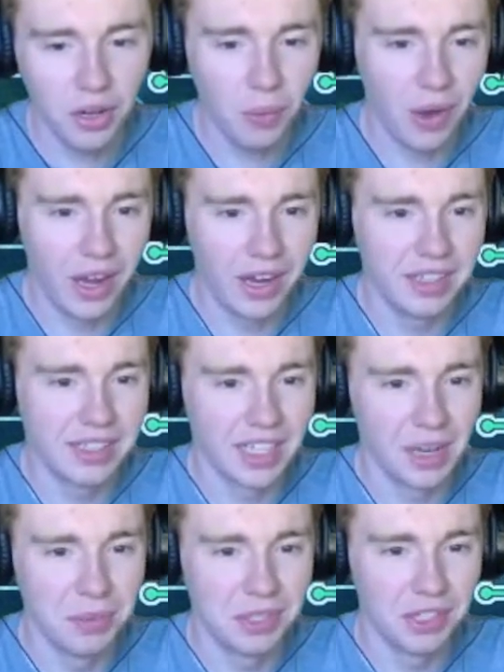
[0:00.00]
why he's
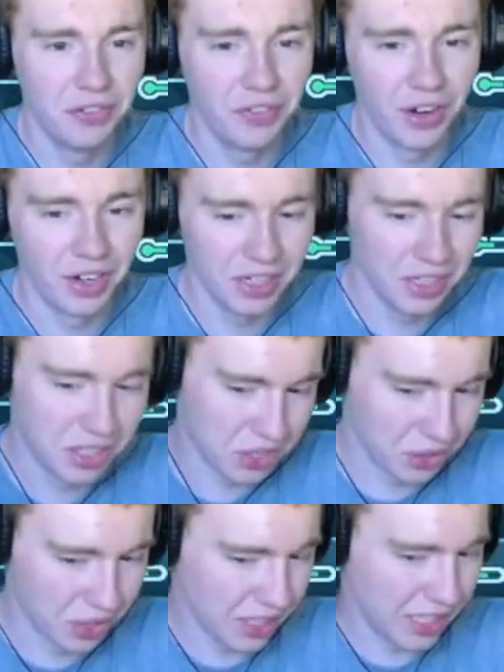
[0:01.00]
come so far
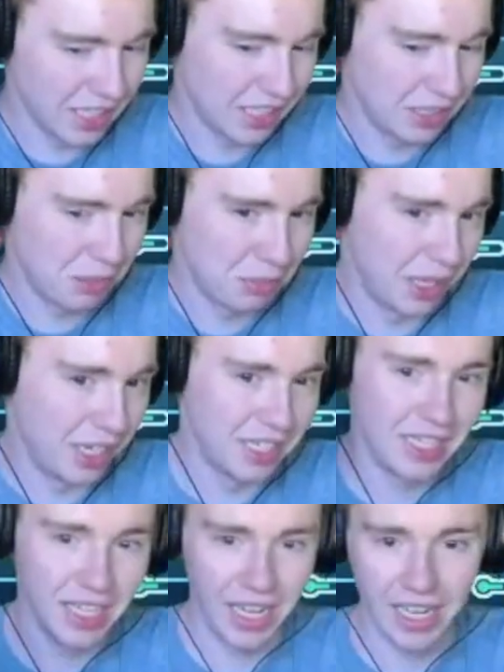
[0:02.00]
inshore lately, but
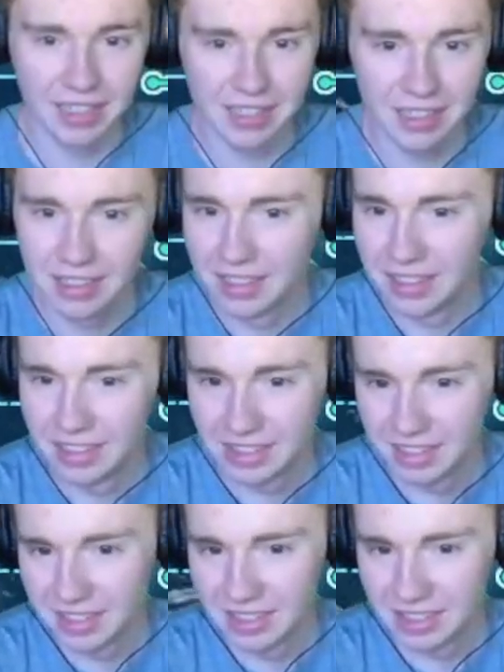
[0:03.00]
he has.
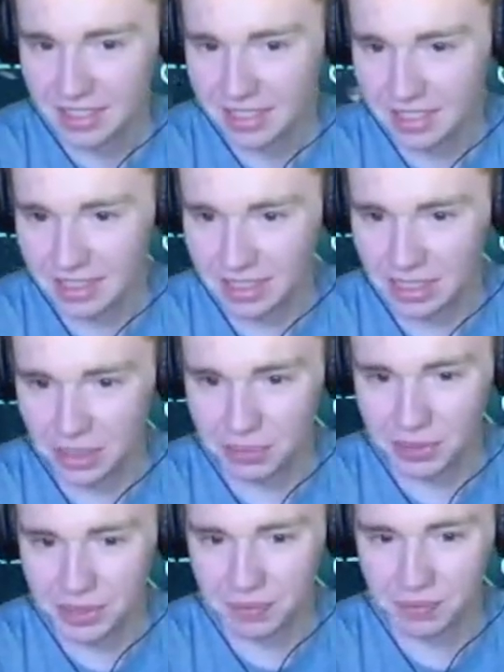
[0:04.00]
Oh,
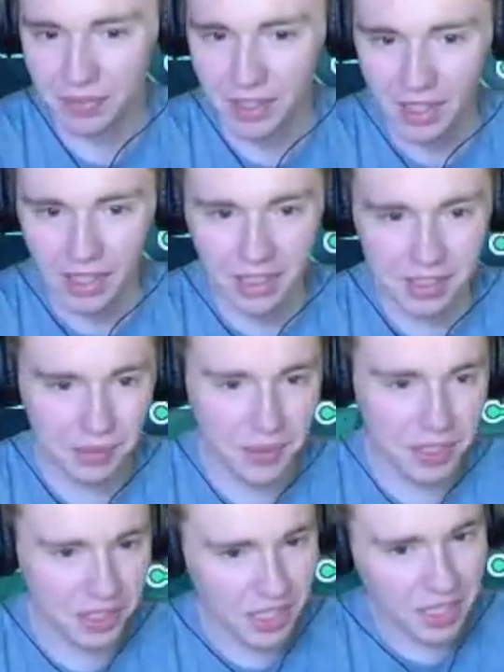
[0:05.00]
man. it's
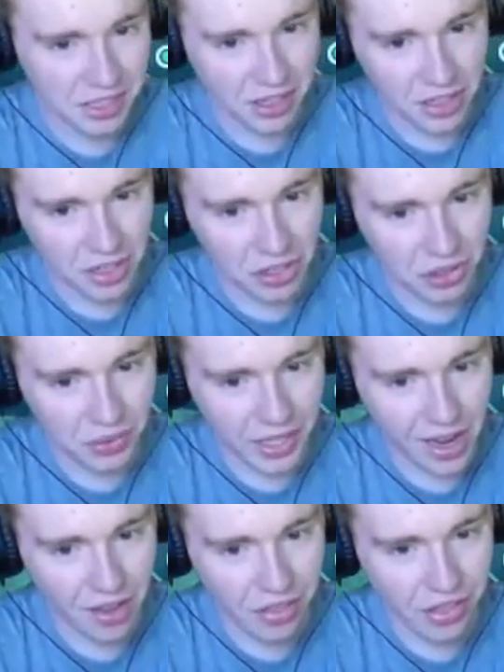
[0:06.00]
originally he started all the way
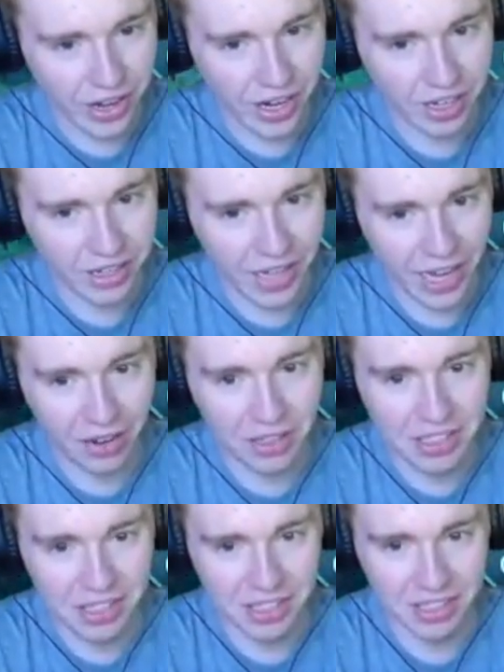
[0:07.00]
out there. Now
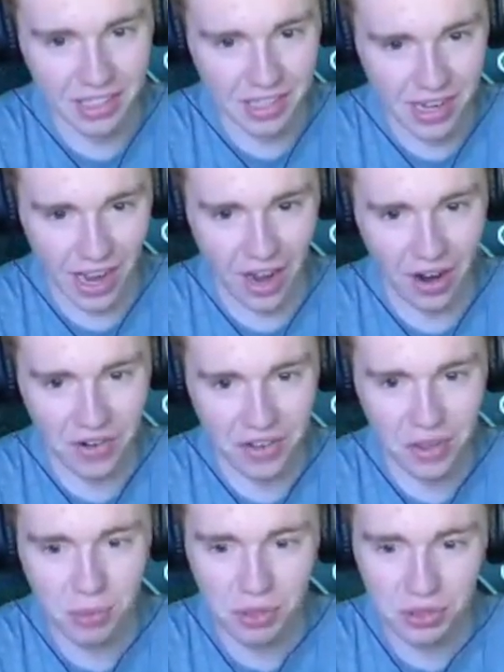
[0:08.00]
he's just out in
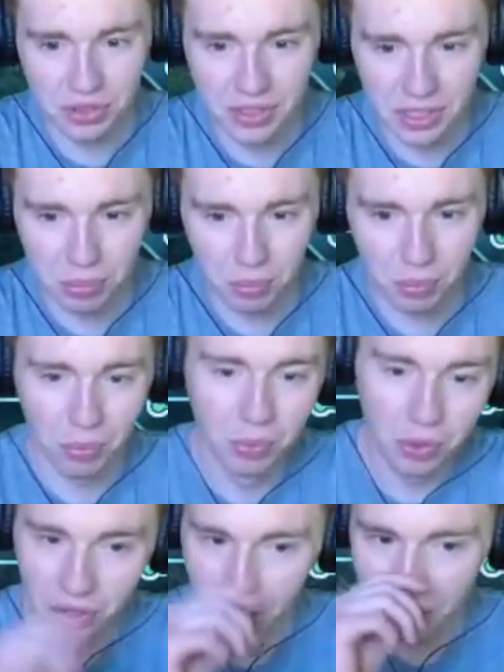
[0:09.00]
the middle of this
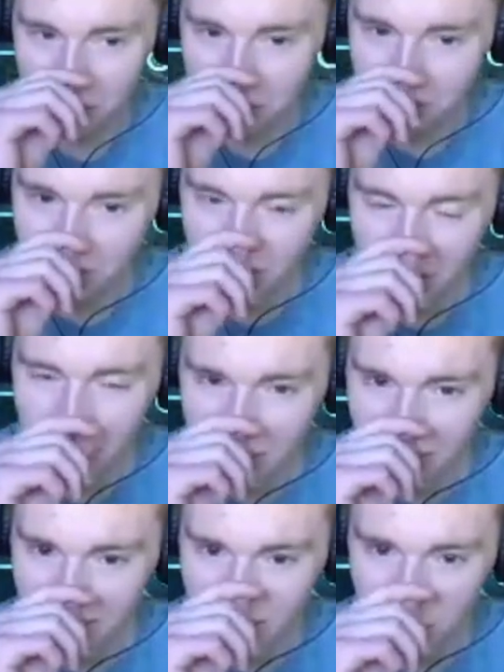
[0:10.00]
low,
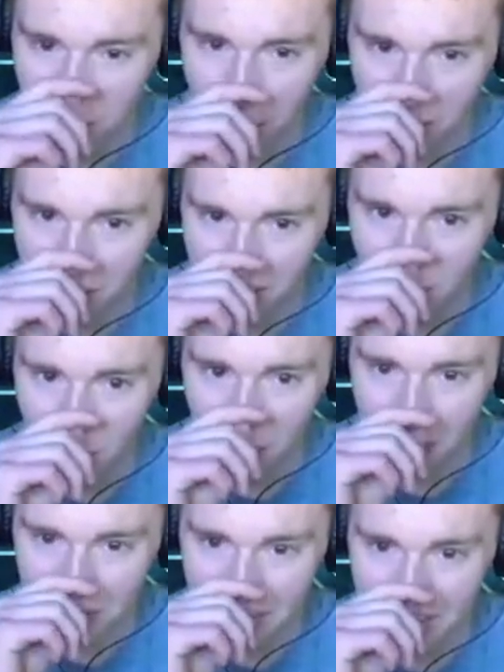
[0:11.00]
low part of the
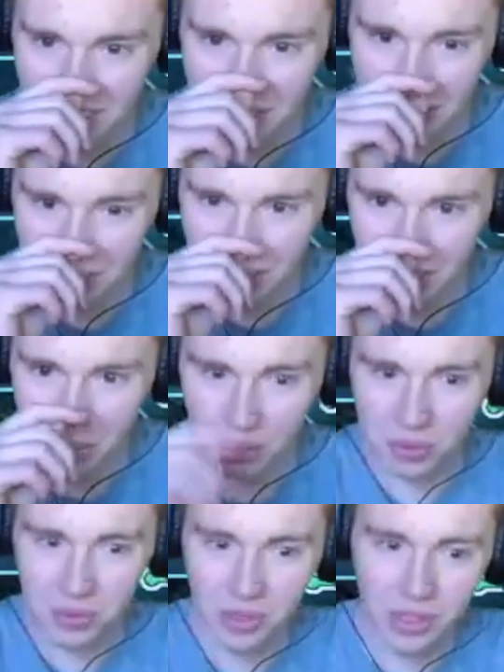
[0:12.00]
world. Low,
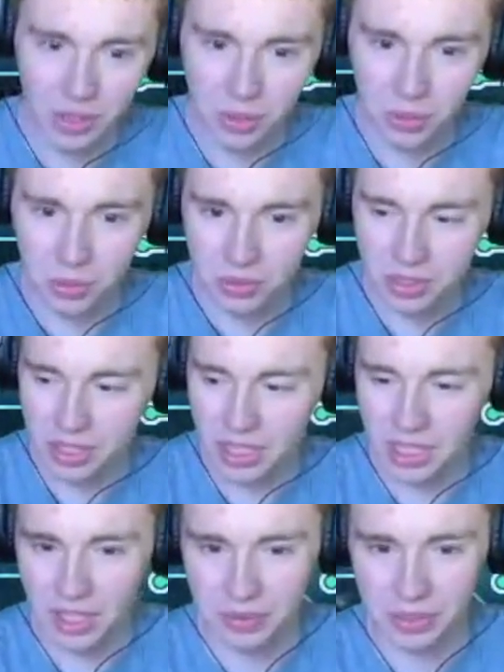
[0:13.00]
low sea
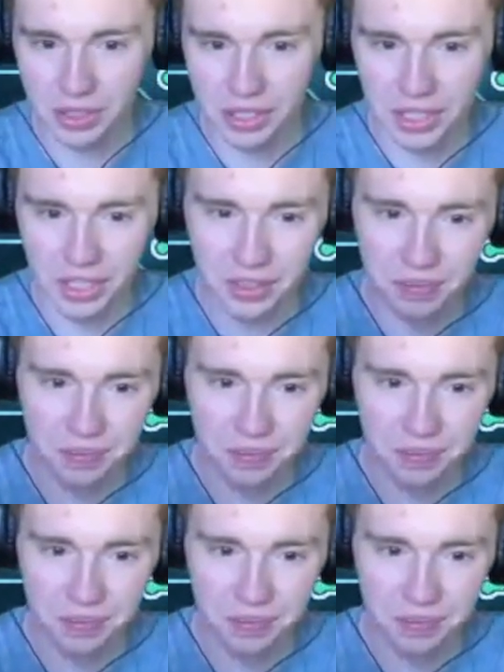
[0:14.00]
level area.